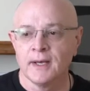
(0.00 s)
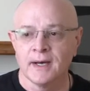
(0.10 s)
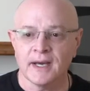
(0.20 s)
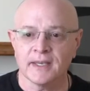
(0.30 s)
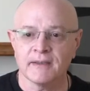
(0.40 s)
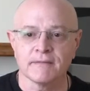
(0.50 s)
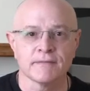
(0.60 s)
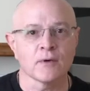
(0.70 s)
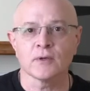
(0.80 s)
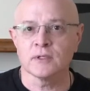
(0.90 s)
I get
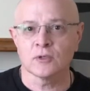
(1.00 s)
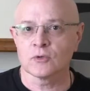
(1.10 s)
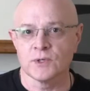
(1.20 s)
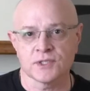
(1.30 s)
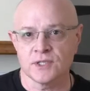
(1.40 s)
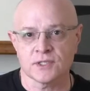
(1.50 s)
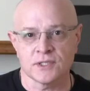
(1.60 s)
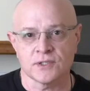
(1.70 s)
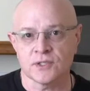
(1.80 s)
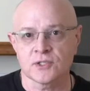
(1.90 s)
very little
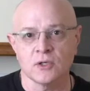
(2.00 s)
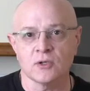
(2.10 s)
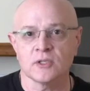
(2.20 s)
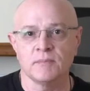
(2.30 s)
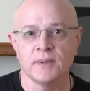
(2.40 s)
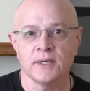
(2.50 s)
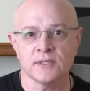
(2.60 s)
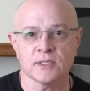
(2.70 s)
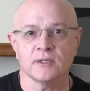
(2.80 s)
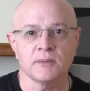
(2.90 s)
resistance. It's going to
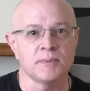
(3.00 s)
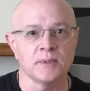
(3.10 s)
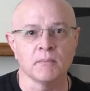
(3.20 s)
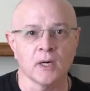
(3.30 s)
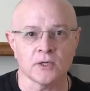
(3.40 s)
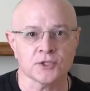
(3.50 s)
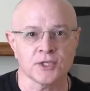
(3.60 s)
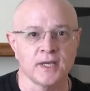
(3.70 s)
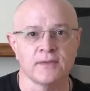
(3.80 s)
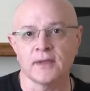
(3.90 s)
basically be mush,
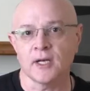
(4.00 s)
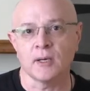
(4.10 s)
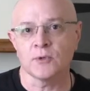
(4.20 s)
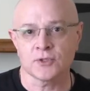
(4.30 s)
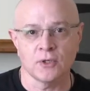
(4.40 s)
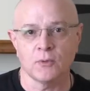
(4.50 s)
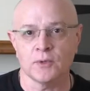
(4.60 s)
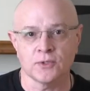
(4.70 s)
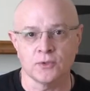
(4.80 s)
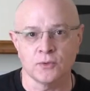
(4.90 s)
and then I'm just
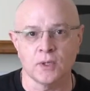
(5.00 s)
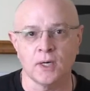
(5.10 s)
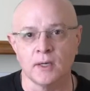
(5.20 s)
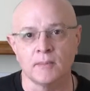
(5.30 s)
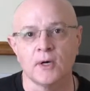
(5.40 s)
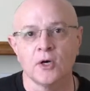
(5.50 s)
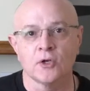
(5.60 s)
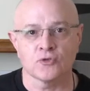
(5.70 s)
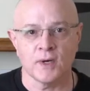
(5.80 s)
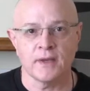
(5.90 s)
going to
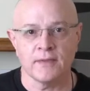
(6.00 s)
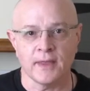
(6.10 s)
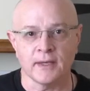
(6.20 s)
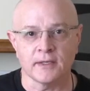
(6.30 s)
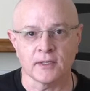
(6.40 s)
drain that in a